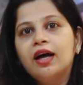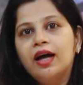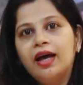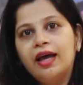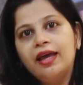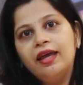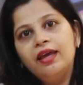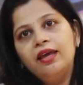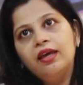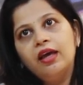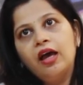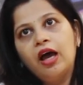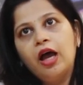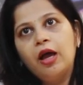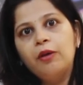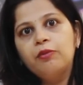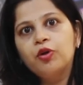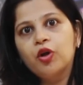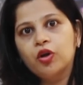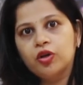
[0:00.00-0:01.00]
Hi,
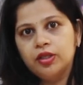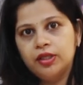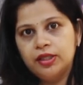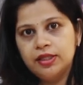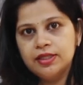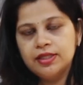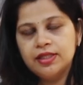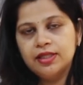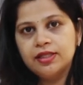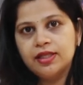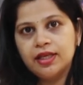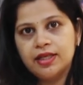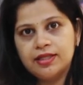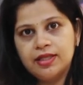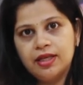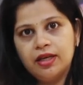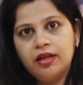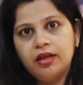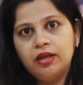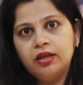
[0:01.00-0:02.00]
I'm Dr. Lynsel
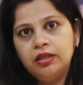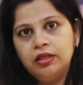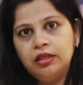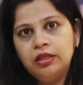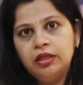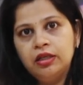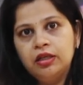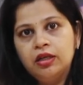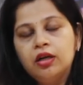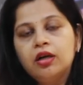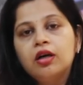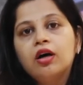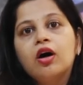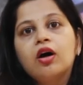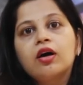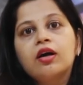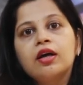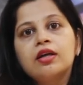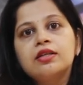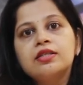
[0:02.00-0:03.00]
Texeira,
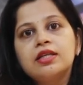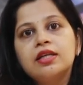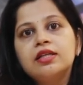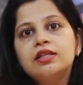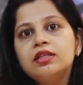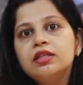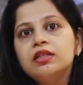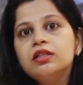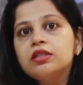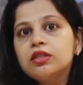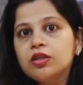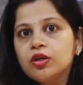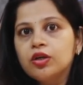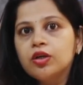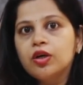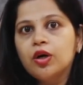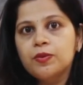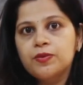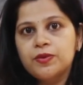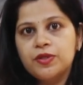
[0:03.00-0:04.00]
Consultant
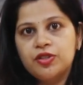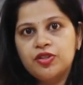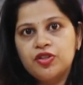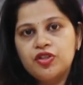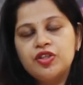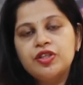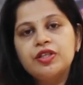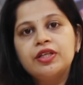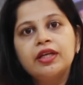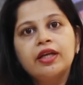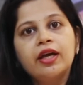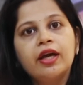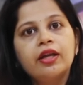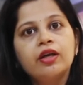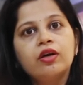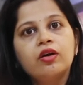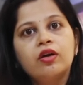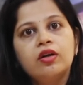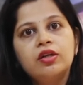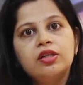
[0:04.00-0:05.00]
Obstetrician and
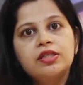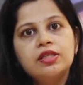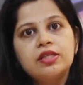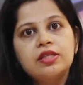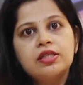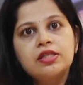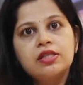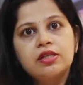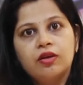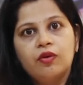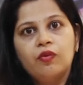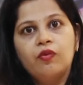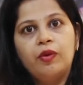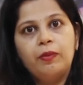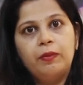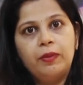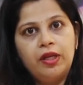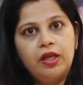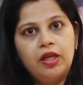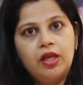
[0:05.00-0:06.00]
Gynecologist,
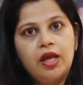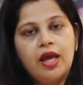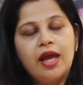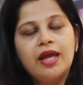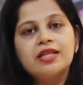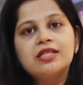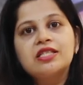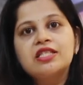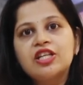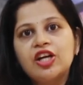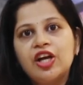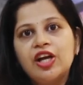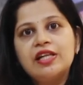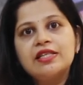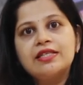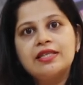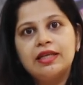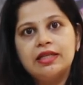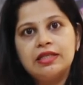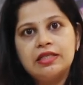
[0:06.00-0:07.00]
Women and
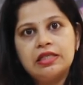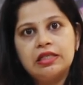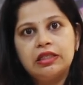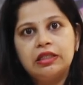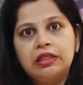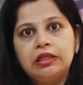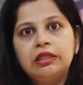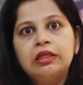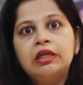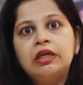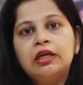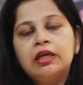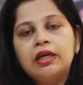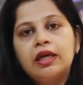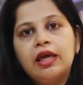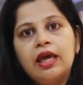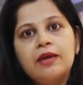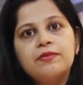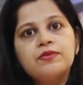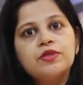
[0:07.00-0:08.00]
Child Centre,
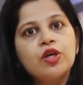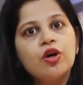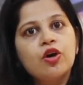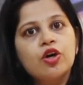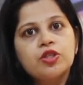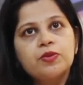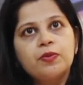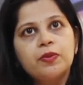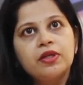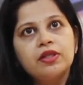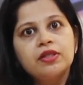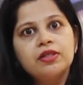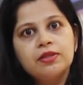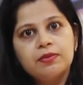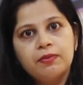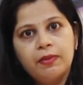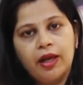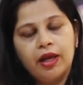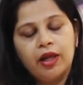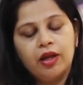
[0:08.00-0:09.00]
KMC
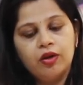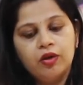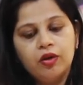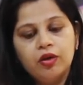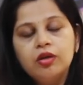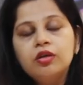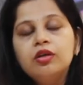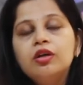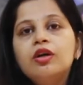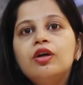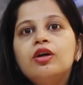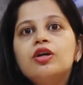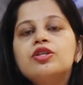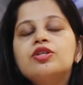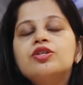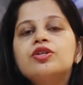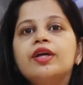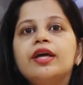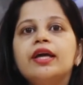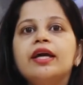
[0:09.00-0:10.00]
Hospitals, Mangalore.
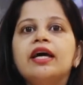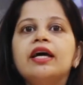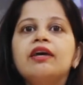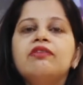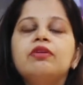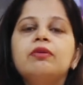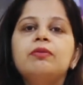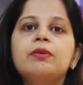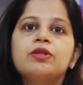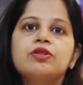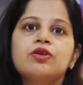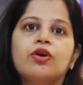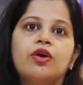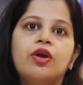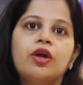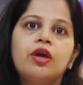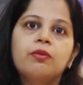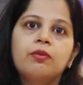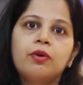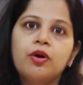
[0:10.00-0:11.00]
Today I will be
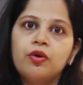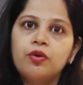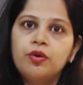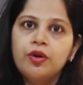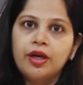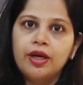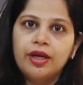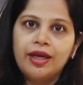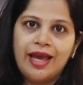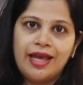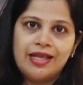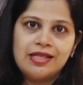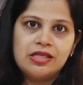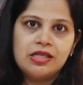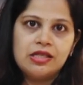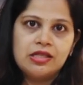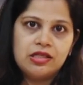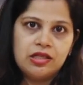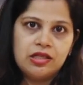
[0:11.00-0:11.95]
talking about cancer